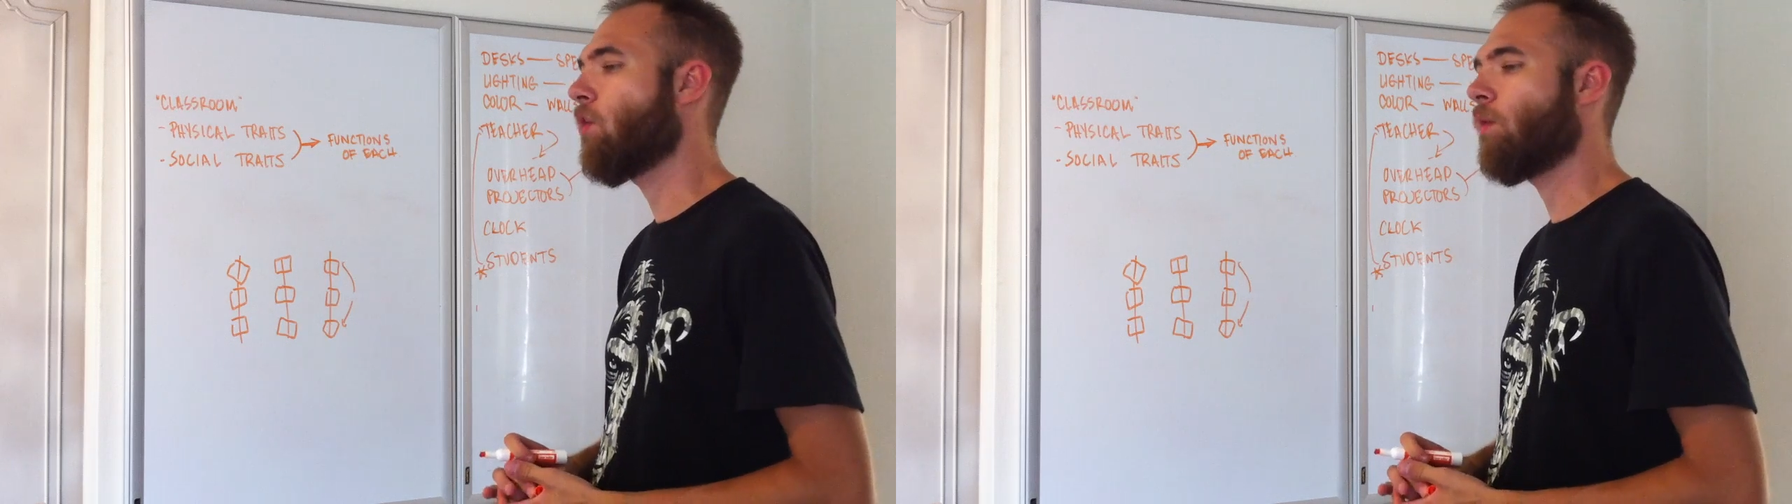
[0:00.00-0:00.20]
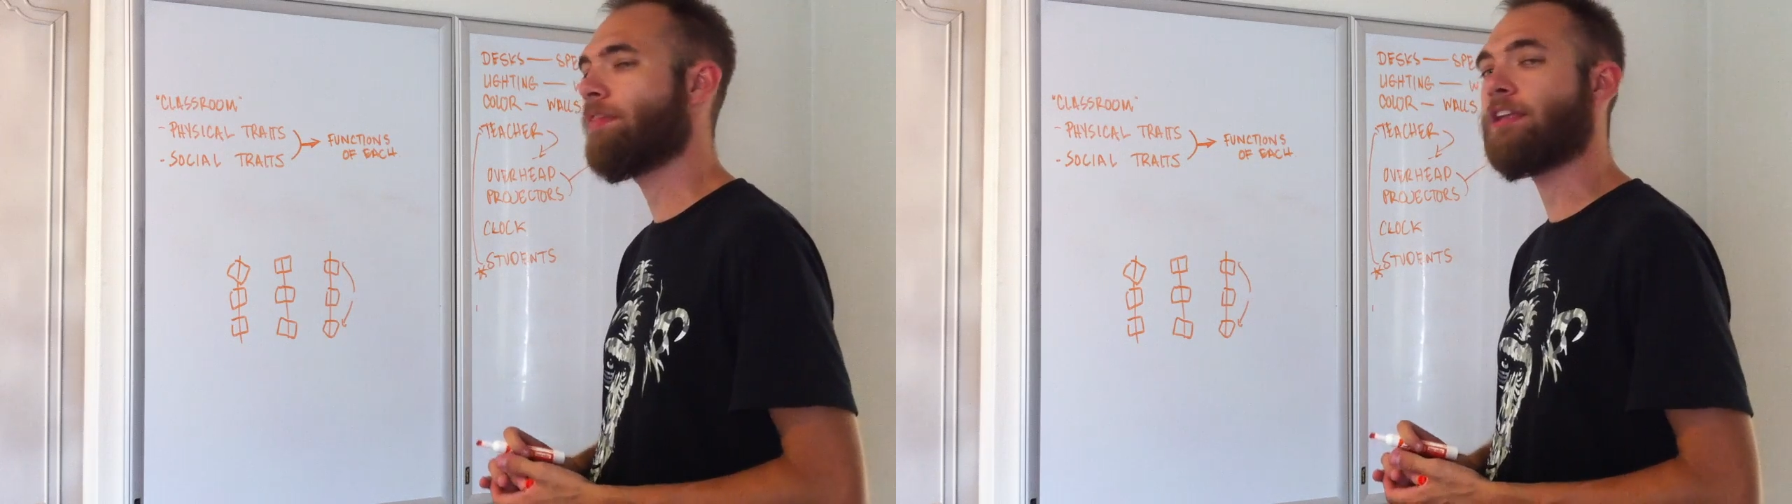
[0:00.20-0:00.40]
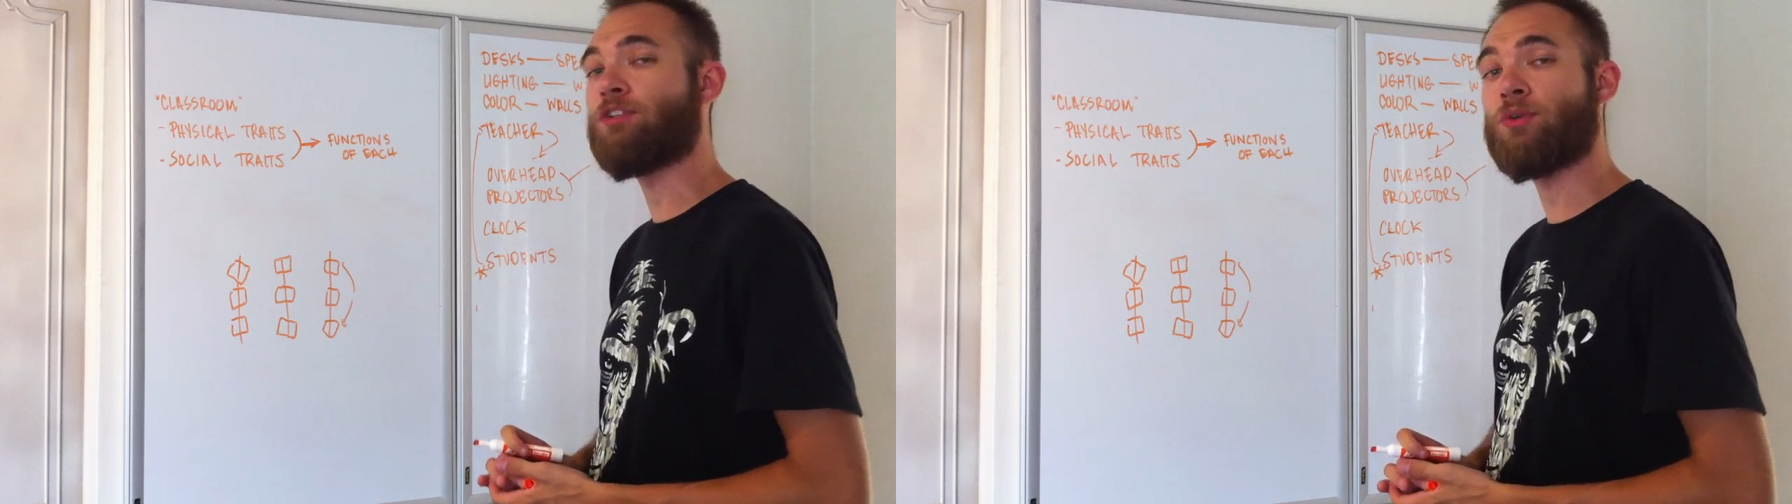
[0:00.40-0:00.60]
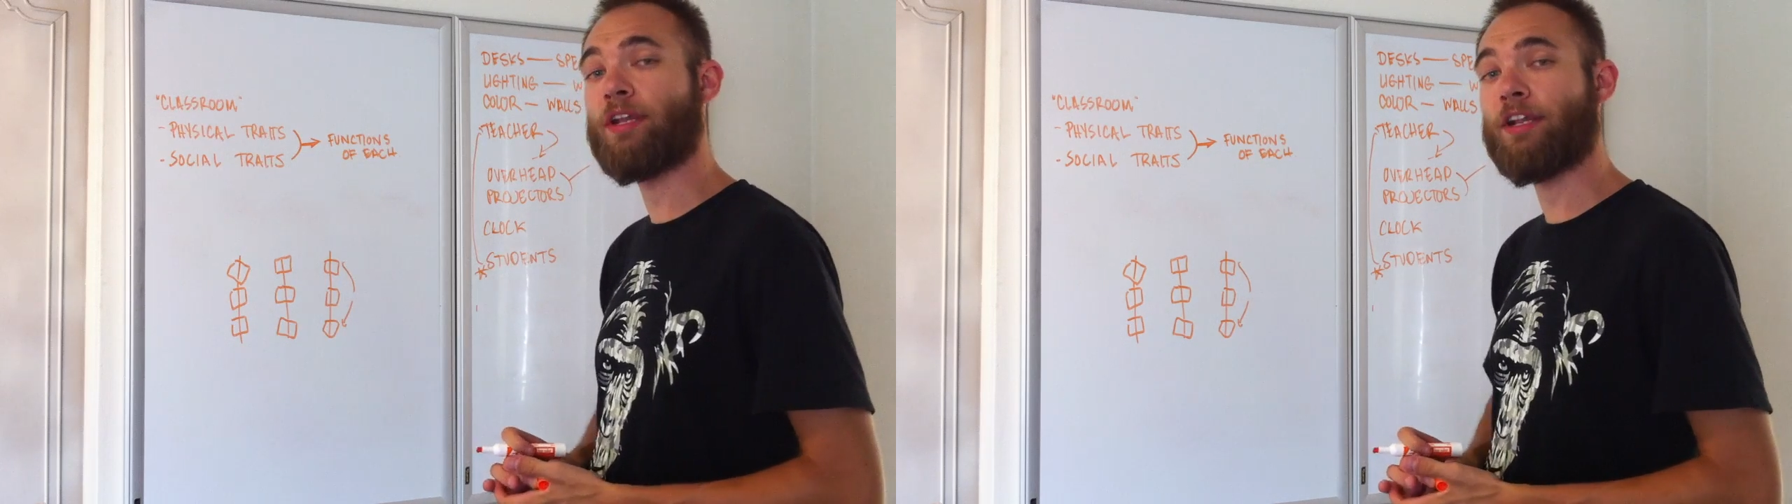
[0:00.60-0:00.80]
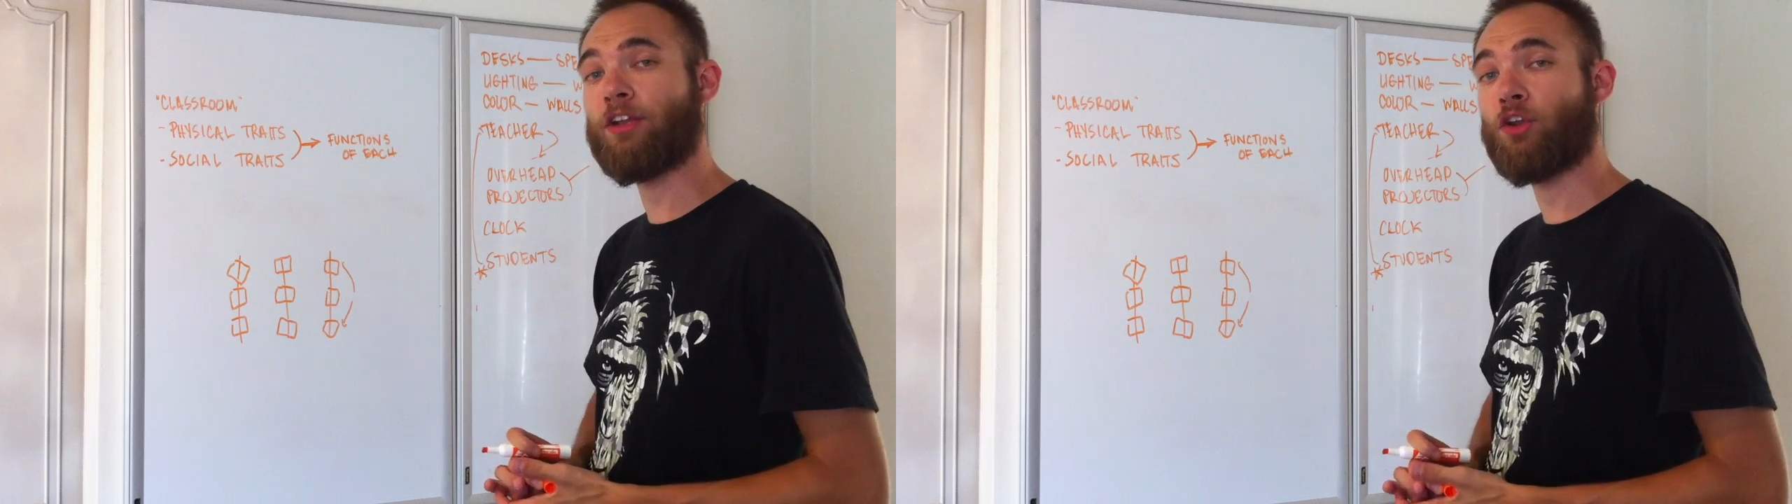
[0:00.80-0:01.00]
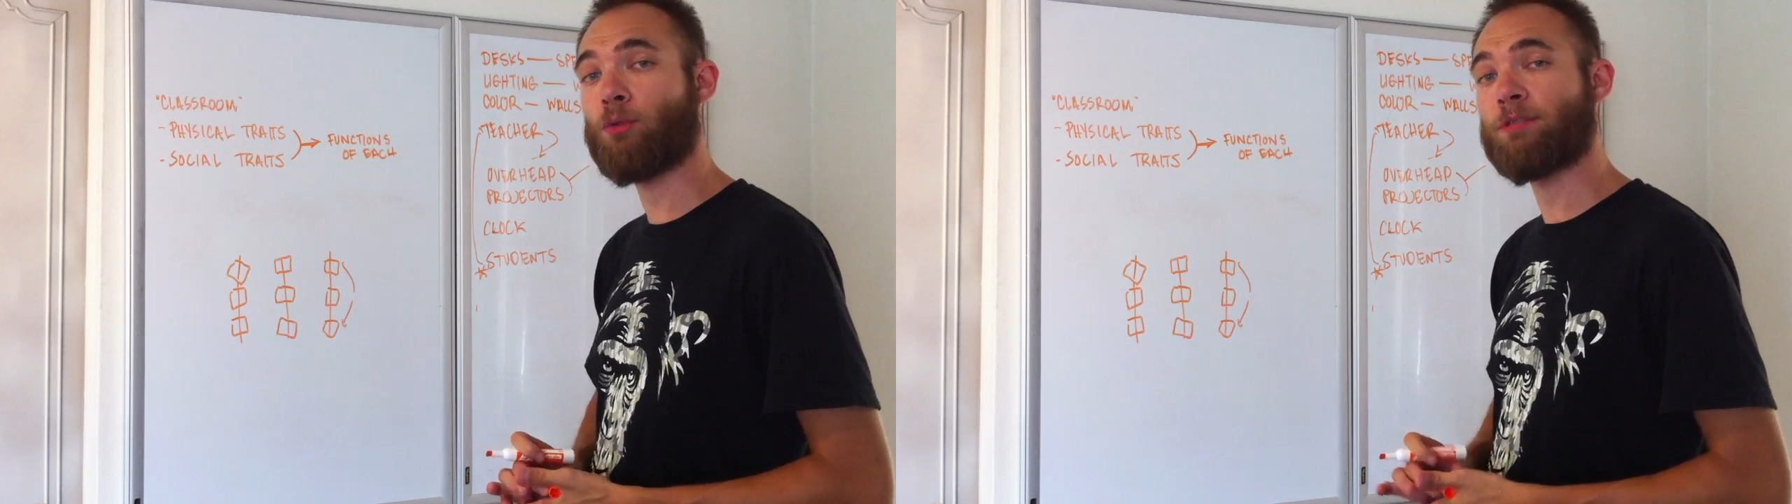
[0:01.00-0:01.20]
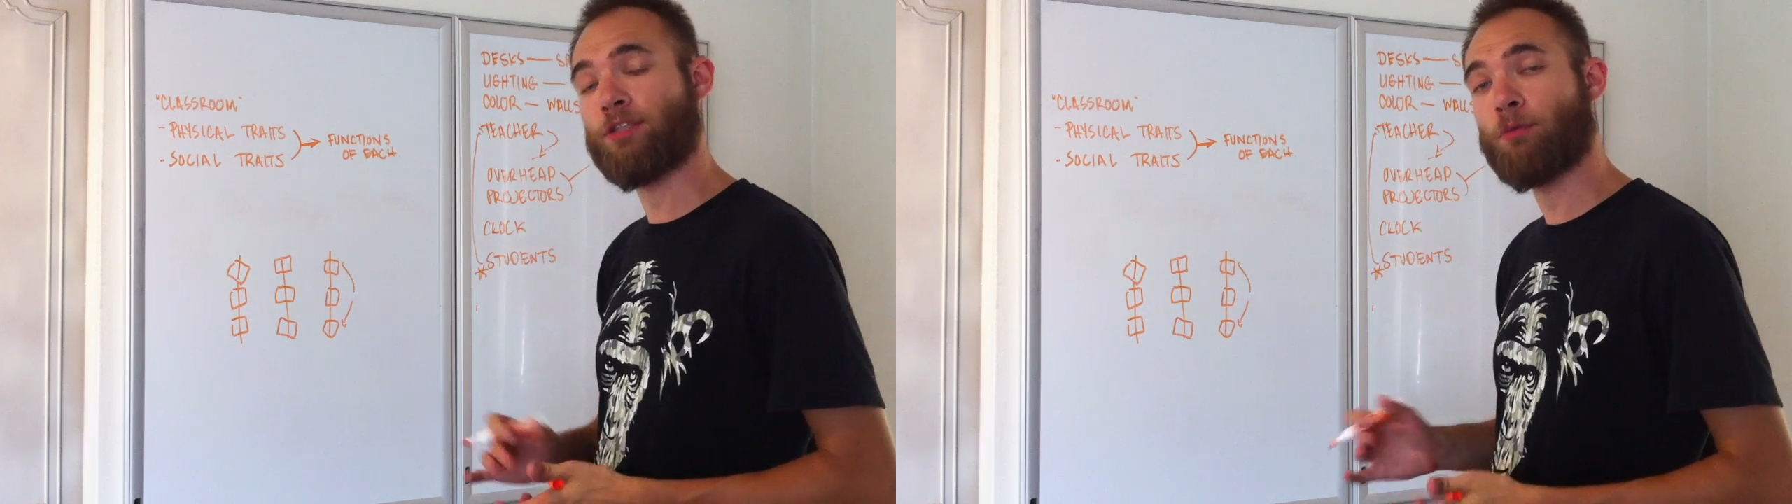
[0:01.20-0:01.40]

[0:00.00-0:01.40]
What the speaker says: when they do get into groups,